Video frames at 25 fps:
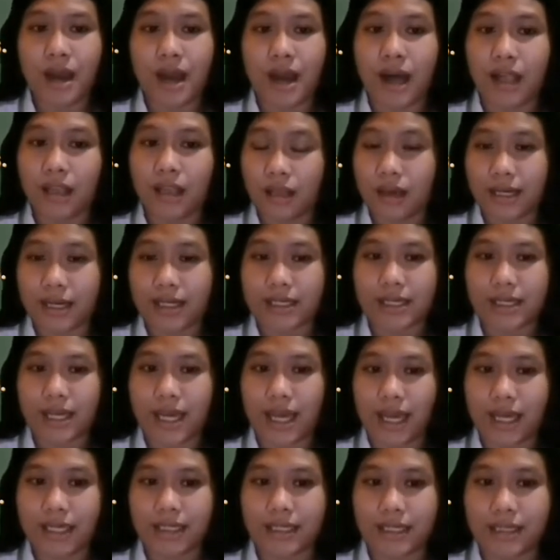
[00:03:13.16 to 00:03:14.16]
a lot
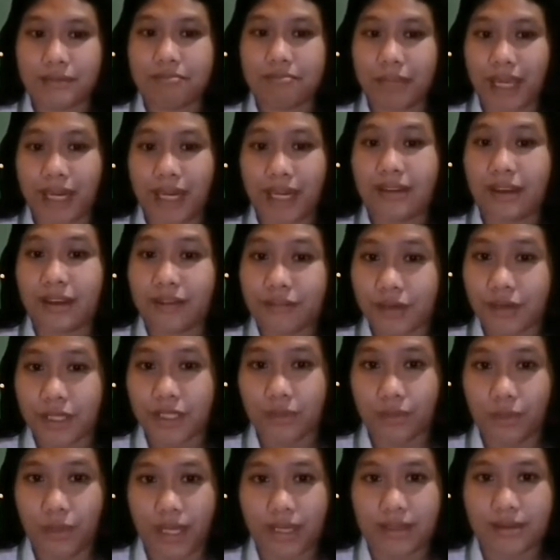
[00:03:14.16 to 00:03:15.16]
and in many
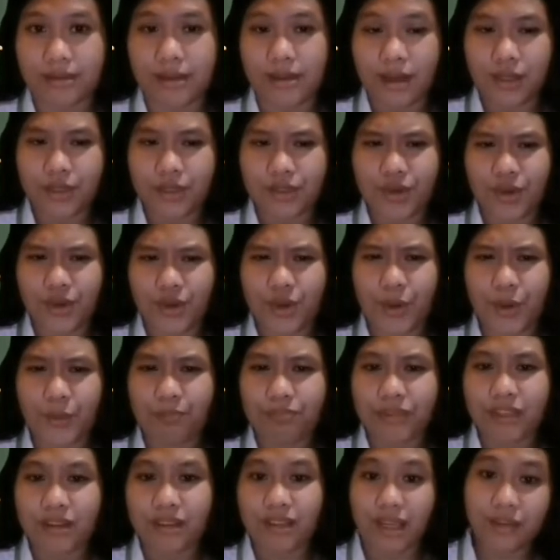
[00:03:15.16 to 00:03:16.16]
different ways. So,
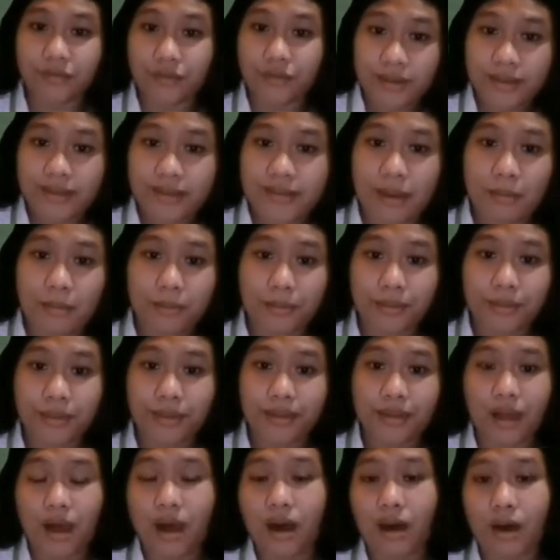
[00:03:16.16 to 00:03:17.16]
like for
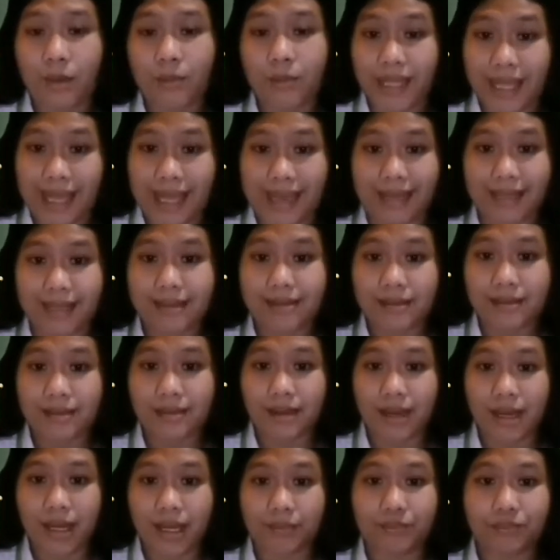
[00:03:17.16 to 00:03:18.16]
example, um, class
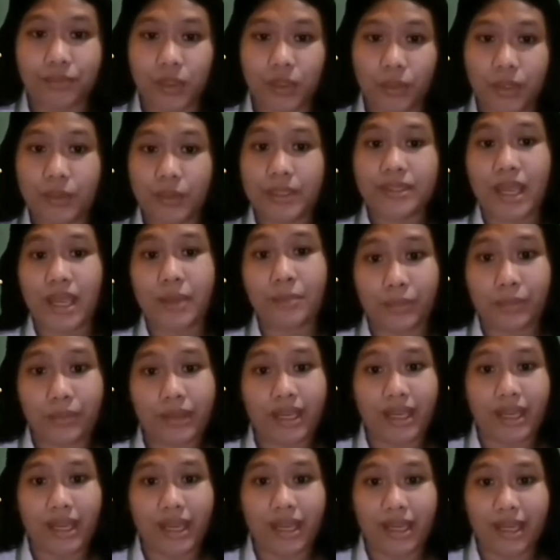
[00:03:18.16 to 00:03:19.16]
that when we say
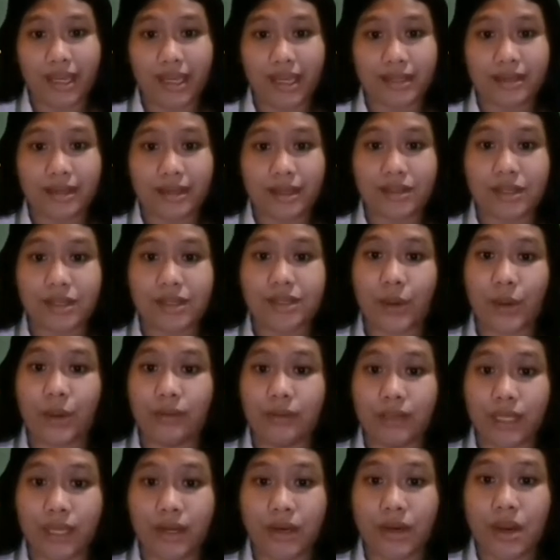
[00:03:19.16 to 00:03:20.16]
bullying, it's not just
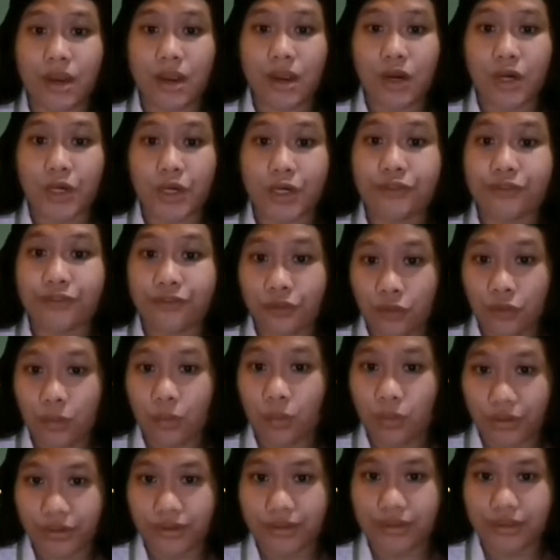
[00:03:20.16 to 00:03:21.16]
only hurtful
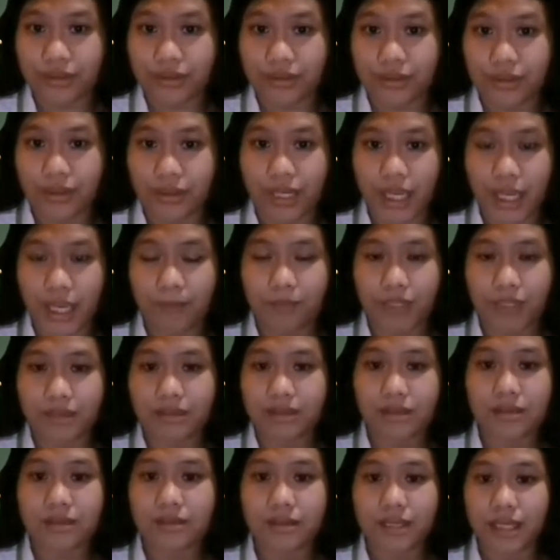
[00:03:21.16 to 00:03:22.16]
words, okay?
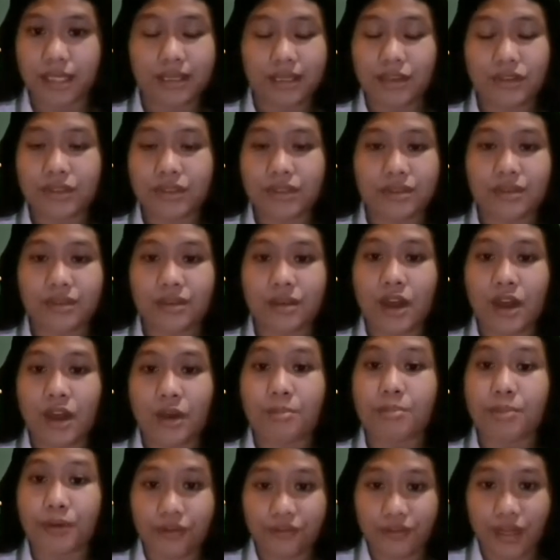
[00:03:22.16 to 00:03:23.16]
It's just it's not just
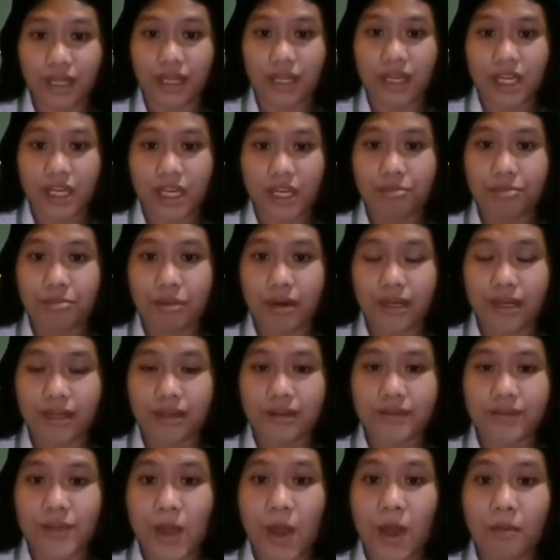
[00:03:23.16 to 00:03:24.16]
verbal,
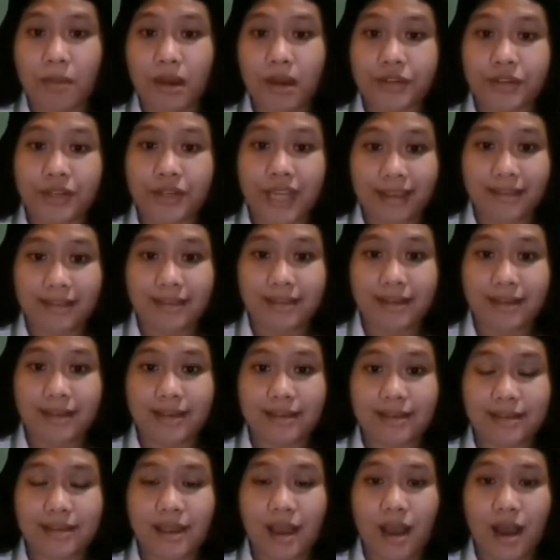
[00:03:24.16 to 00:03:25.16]
but some other
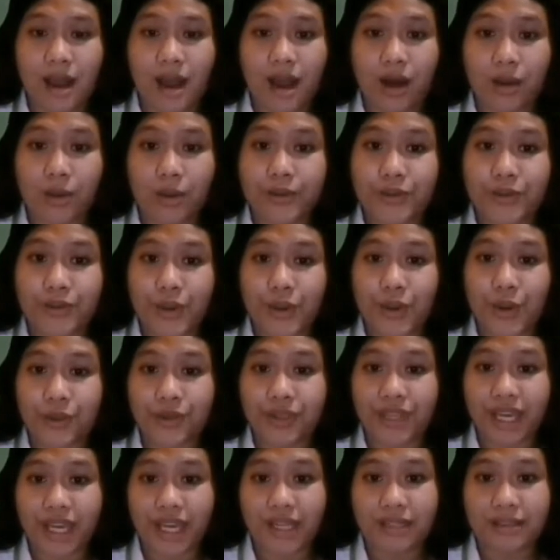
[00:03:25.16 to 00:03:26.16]
cases also
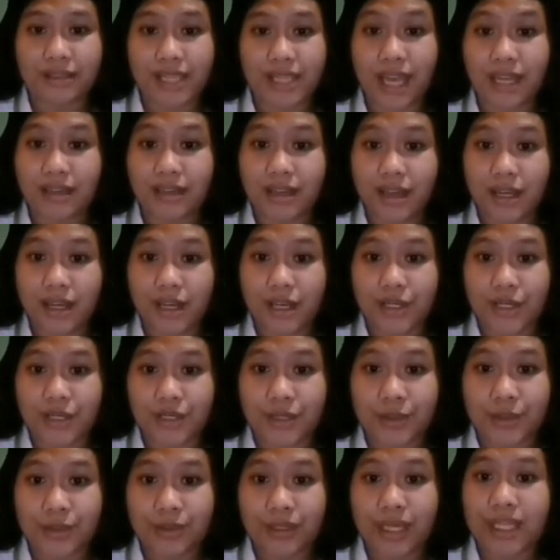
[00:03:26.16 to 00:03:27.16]
they tend
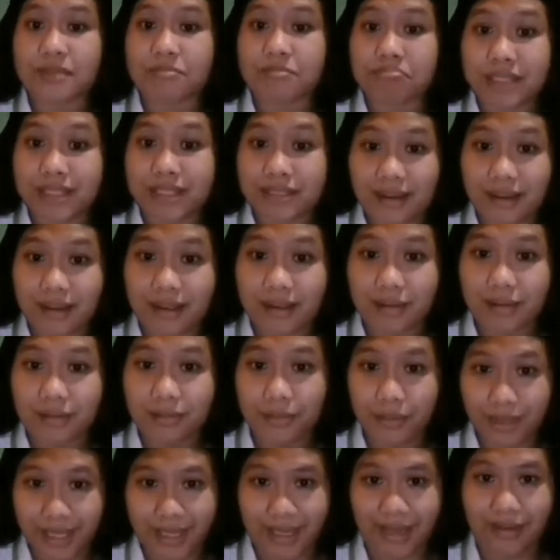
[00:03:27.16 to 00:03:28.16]
to get physical
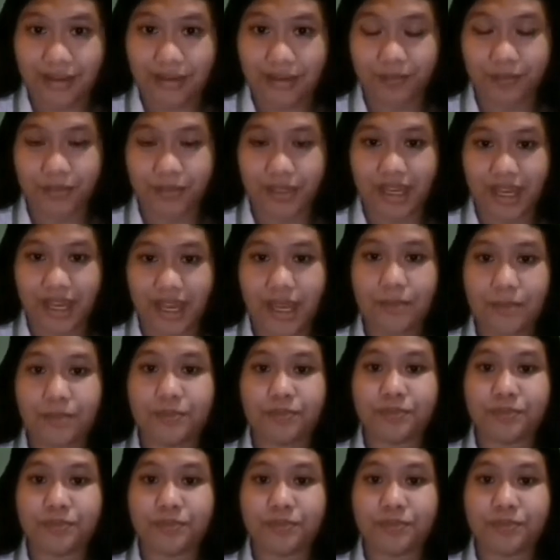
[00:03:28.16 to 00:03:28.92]
bullying, okay?